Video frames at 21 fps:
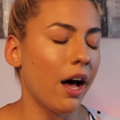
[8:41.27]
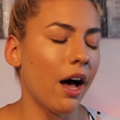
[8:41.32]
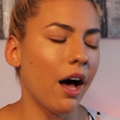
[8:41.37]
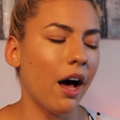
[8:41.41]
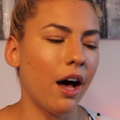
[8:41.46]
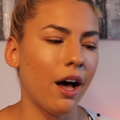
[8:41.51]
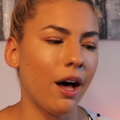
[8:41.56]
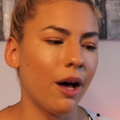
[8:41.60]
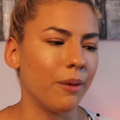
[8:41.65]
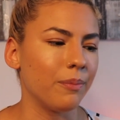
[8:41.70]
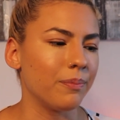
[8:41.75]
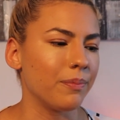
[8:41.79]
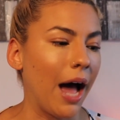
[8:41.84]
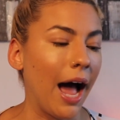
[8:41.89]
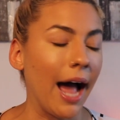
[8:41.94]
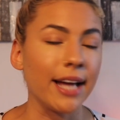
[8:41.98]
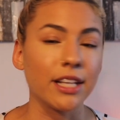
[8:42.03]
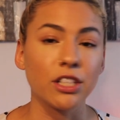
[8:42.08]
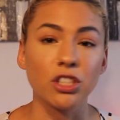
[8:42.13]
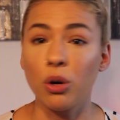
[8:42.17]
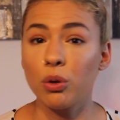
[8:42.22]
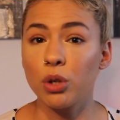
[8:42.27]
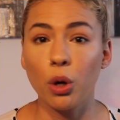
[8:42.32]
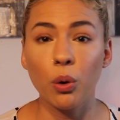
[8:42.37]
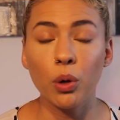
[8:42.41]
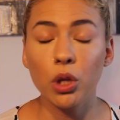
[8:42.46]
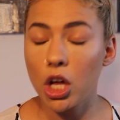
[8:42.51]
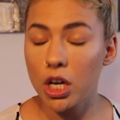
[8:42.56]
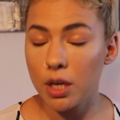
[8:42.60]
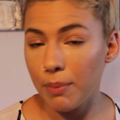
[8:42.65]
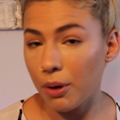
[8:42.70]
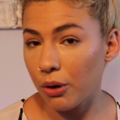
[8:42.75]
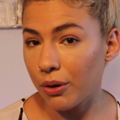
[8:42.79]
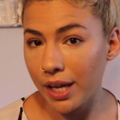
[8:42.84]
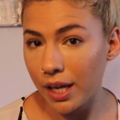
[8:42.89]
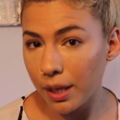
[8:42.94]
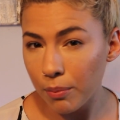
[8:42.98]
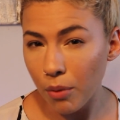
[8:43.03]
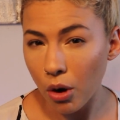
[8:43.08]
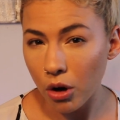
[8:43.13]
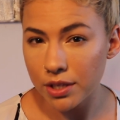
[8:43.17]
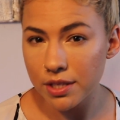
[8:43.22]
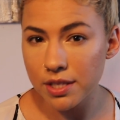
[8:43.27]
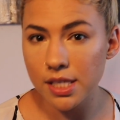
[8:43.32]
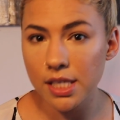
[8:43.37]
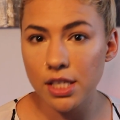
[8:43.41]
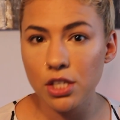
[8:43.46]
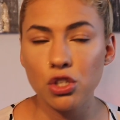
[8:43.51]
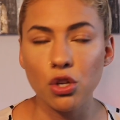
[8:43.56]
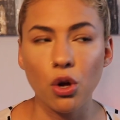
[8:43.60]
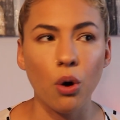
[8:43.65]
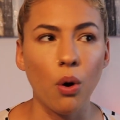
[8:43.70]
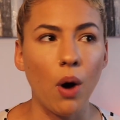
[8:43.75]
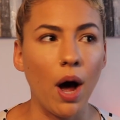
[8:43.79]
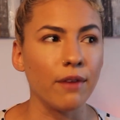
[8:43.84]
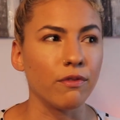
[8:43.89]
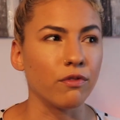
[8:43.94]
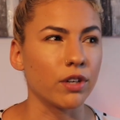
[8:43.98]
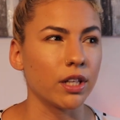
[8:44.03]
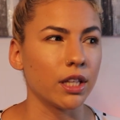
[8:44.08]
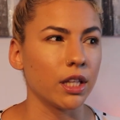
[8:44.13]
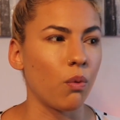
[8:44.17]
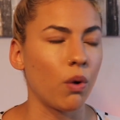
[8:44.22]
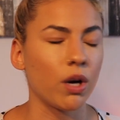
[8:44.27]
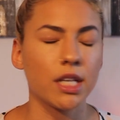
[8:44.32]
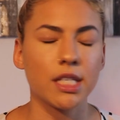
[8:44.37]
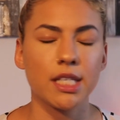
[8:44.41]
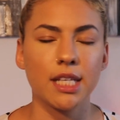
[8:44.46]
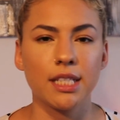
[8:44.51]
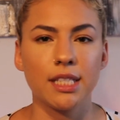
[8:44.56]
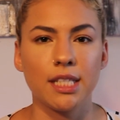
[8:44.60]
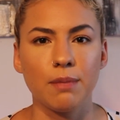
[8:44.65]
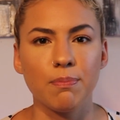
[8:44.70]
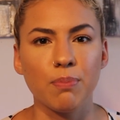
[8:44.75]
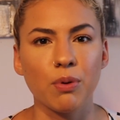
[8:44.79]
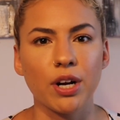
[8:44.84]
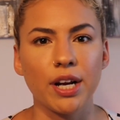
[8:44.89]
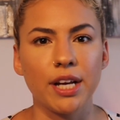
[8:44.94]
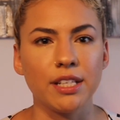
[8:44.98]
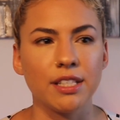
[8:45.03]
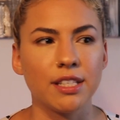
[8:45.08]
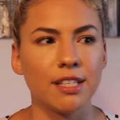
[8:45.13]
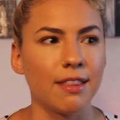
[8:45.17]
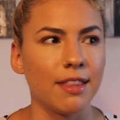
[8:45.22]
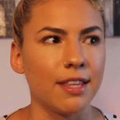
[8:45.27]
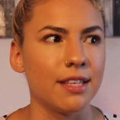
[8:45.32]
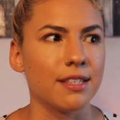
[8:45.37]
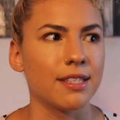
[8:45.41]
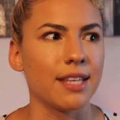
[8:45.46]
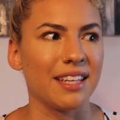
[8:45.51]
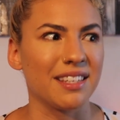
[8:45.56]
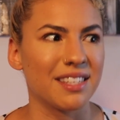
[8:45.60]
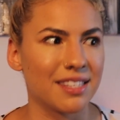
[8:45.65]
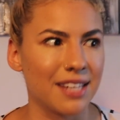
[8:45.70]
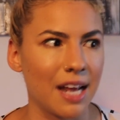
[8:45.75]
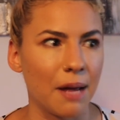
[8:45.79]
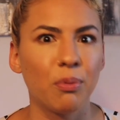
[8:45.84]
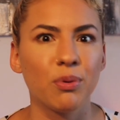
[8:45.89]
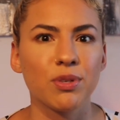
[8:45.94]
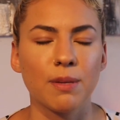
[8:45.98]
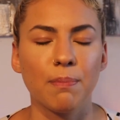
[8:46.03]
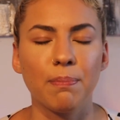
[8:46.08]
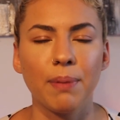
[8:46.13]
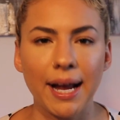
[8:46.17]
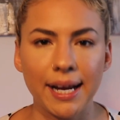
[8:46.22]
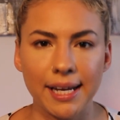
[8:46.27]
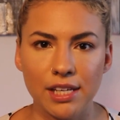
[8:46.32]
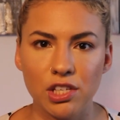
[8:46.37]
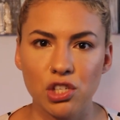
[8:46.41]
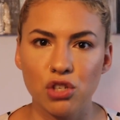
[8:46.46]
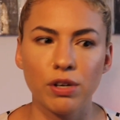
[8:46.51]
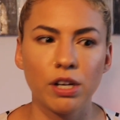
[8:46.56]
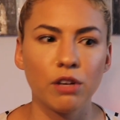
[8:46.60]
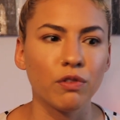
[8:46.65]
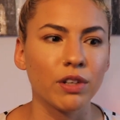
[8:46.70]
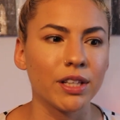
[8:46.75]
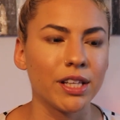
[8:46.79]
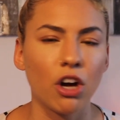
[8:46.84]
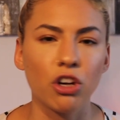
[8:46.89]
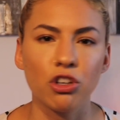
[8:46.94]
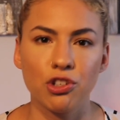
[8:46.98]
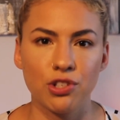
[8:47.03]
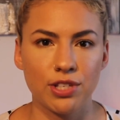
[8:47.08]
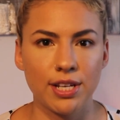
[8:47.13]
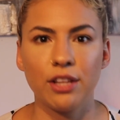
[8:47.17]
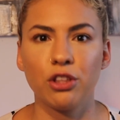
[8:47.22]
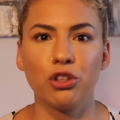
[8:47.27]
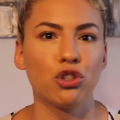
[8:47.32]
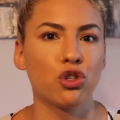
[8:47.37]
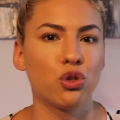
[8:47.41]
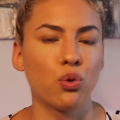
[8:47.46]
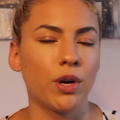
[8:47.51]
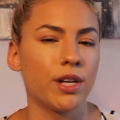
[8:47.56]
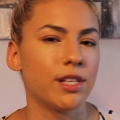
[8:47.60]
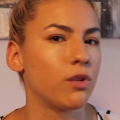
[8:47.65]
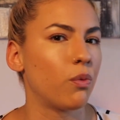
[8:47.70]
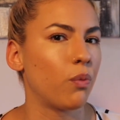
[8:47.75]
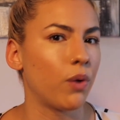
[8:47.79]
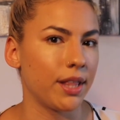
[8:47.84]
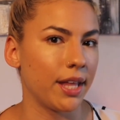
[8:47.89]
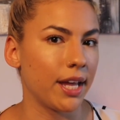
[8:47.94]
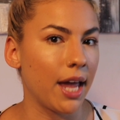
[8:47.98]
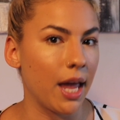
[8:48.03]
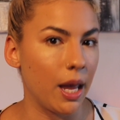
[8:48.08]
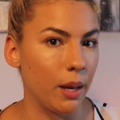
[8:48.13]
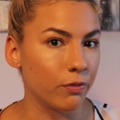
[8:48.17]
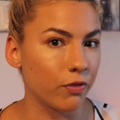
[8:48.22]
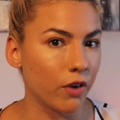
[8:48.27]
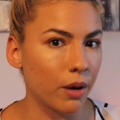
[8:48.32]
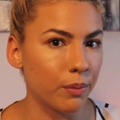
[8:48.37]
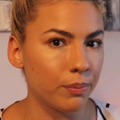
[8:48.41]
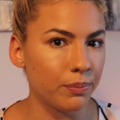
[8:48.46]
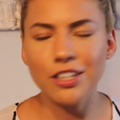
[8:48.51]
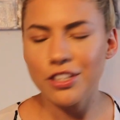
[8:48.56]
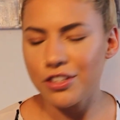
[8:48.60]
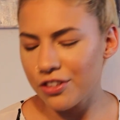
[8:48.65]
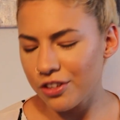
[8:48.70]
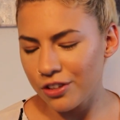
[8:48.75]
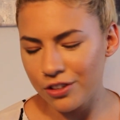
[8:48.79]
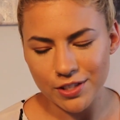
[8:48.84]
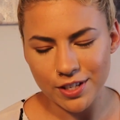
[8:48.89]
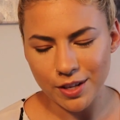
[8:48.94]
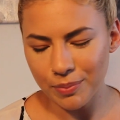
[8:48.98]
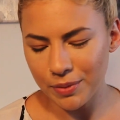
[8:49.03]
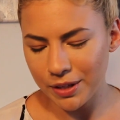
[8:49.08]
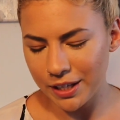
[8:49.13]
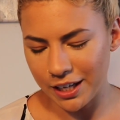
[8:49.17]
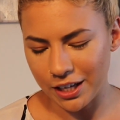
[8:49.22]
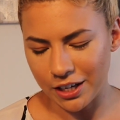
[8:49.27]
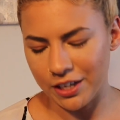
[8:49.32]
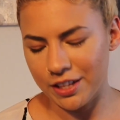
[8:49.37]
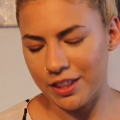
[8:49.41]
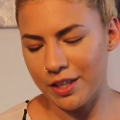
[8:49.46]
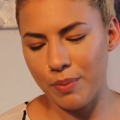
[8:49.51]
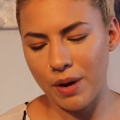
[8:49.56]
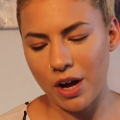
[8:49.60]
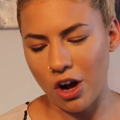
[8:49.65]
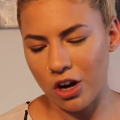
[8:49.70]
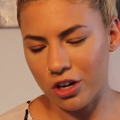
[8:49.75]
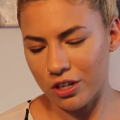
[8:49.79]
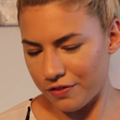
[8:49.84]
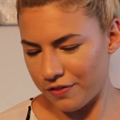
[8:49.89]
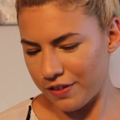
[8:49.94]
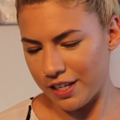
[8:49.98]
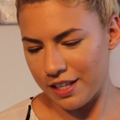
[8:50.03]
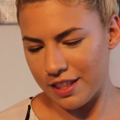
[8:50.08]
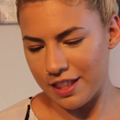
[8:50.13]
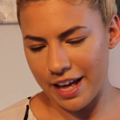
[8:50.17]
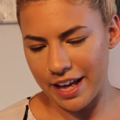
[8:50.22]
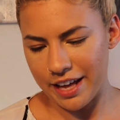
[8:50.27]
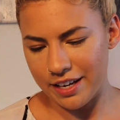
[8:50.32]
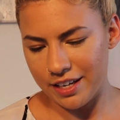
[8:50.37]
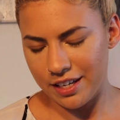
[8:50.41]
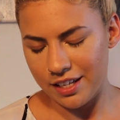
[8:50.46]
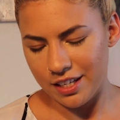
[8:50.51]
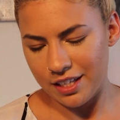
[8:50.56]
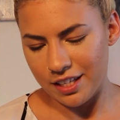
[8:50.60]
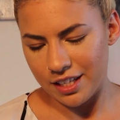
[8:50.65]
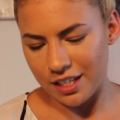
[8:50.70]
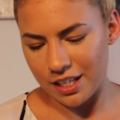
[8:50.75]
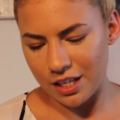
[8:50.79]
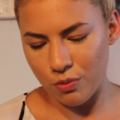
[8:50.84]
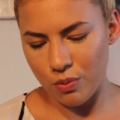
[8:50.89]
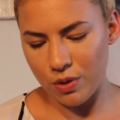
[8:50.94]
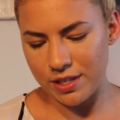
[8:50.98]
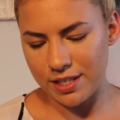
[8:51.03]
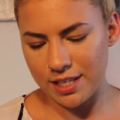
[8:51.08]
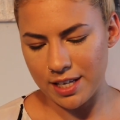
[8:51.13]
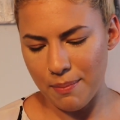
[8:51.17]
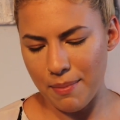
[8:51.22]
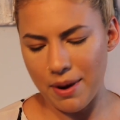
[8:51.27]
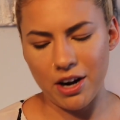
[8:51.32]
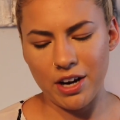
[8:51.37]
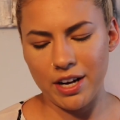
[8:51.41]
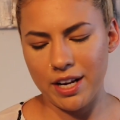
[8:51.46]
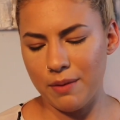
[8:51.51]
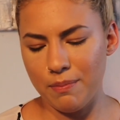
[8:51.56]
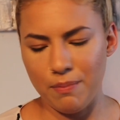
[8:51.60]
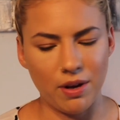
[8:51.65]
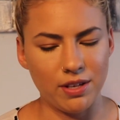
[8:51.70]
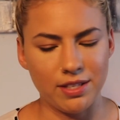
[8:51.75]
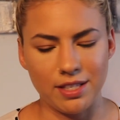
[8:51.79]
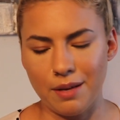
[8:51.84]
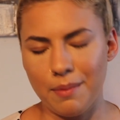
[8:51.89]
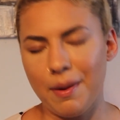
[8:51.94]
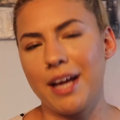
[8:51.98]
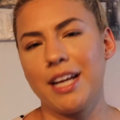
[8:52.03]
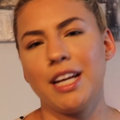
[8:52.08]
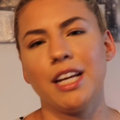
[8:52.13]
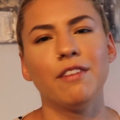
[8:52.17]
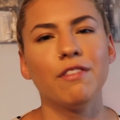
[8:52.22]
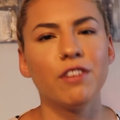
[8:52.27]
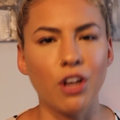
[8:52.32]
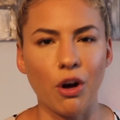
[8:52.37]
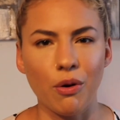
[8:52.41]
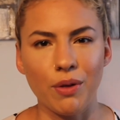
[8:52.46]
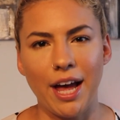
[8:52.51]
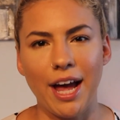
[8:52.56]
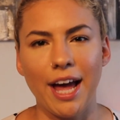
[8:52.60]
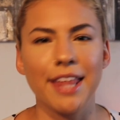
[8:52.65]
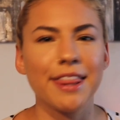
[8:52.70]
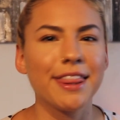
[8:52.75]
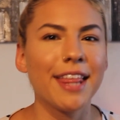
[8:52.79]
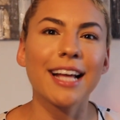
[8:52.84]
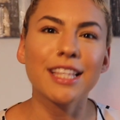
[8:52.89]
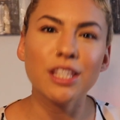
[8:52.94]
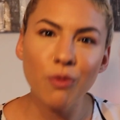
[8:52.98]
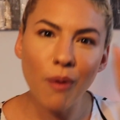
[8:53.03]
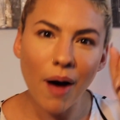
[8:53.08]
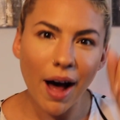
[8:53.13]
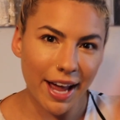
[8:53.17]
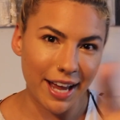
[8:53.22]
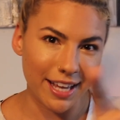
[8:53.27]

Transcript: I don't know a lot about him, honestly, so I really want to dig deeper into these like staples of Black history and really understand their stories and where they came from. I just learned something here in the biography that he was an American Muslim. I didn't even know that. And that's why